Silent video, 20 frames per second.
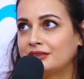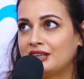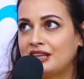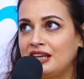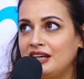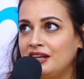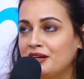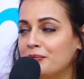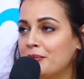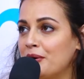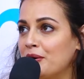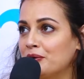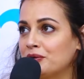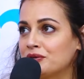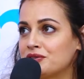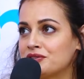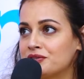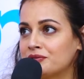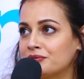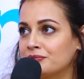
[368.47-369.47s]
think
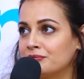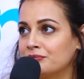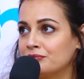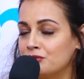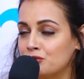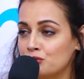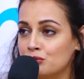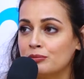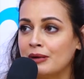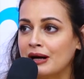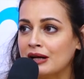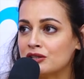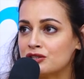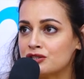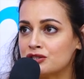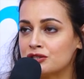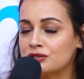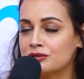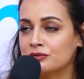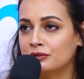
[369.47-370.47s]
about too
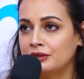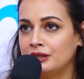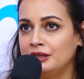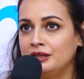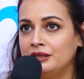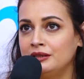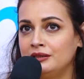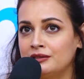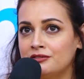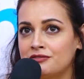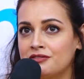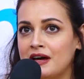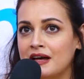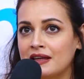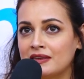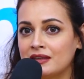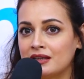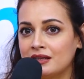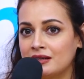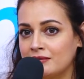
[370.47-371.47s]
much, only the
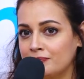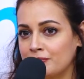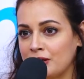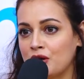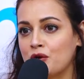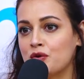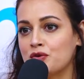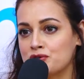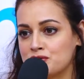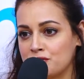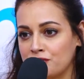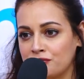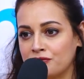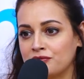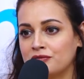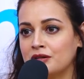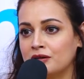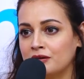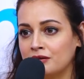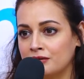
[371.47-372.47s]
fact that because of
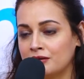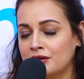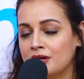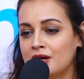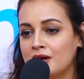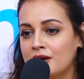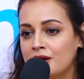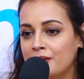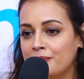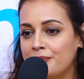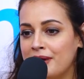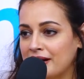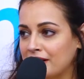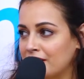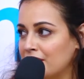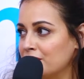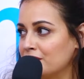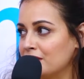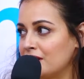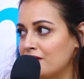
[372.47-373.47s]
the
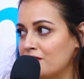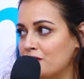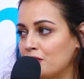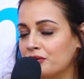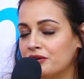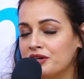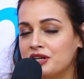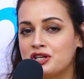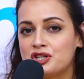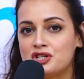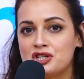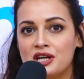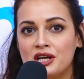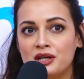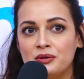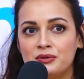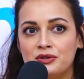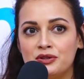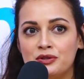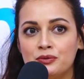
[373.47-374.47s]
background that I've already
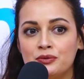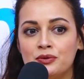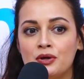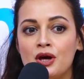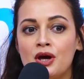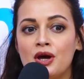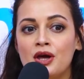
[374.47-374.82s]
shared with you,